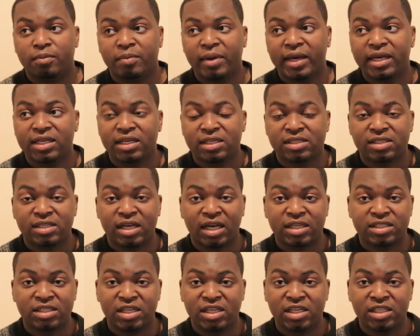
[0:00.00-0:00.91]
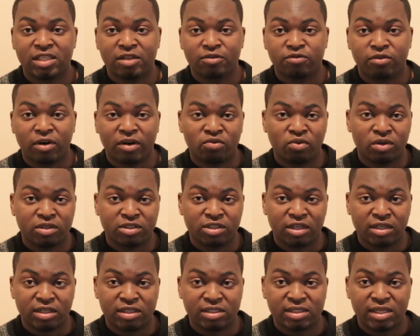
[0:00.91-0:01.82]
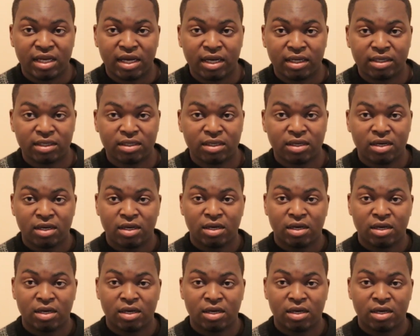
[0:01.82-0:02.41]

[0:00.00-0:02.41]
make this nice and easy for everyone to understand,